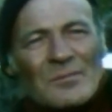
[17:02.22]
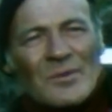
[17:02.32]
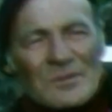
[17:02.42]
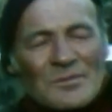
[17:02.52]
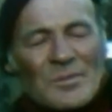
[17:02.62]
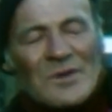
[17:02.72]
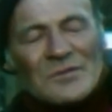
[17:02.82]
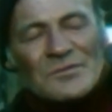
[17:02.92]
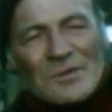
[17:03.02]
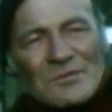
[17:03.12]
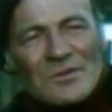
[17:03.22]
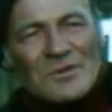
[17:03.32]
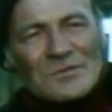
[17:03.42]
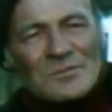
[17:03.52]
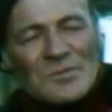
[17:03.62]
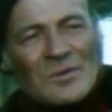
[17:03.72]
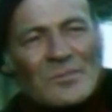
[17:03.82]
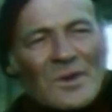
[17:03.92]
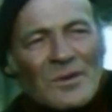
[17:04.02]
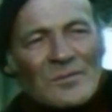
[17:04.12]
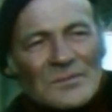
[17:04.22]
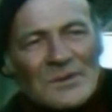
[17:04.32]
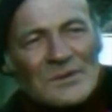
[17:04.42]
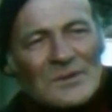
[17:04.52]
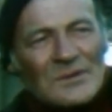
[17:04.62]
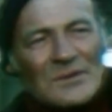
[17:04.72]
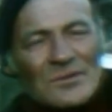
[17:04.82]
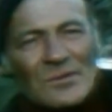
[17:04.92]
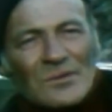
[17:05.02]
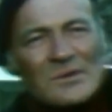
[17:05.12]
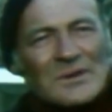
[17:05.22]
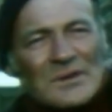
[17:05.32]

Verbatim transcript: But this past five years has been no problem, crew.